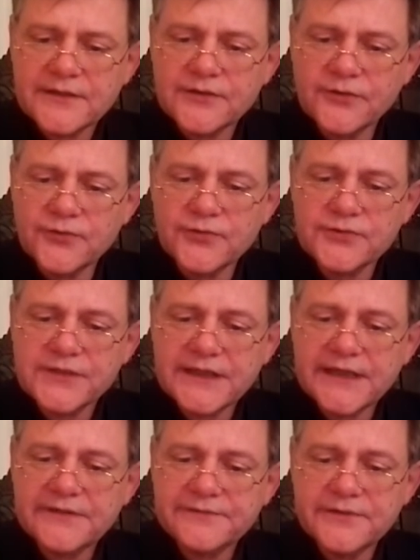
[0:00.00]
"Lord,
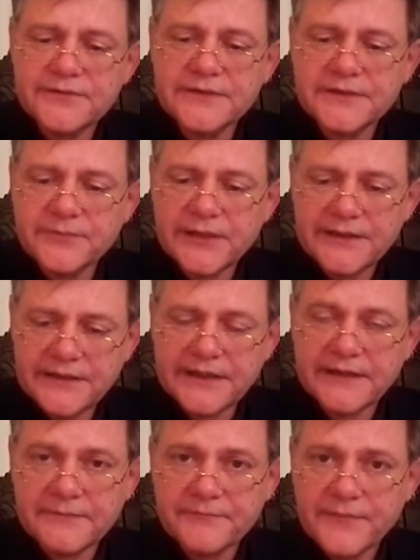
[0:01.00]
if you had been
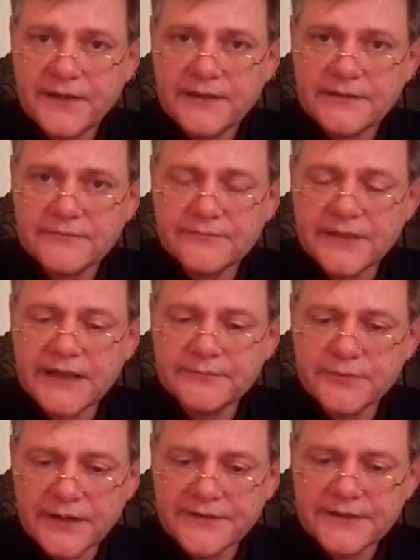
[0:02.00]
here, my
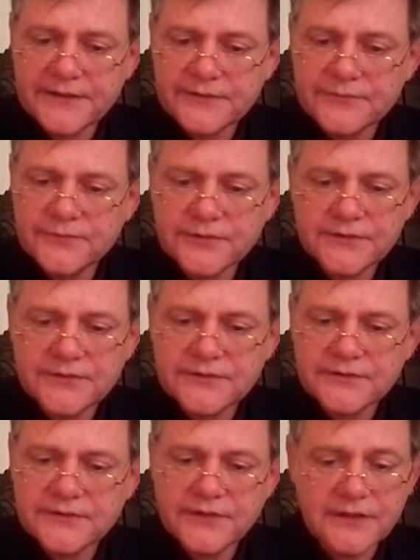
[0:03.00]
brother would
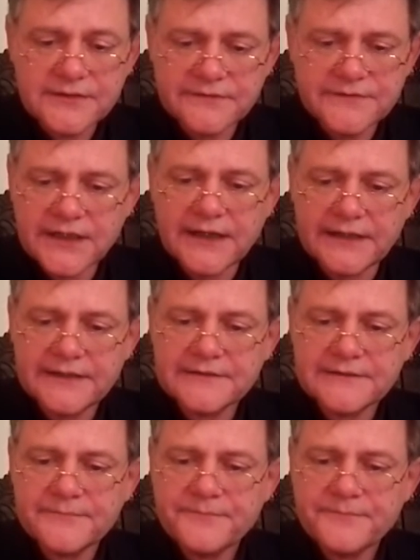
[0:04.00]
not have died.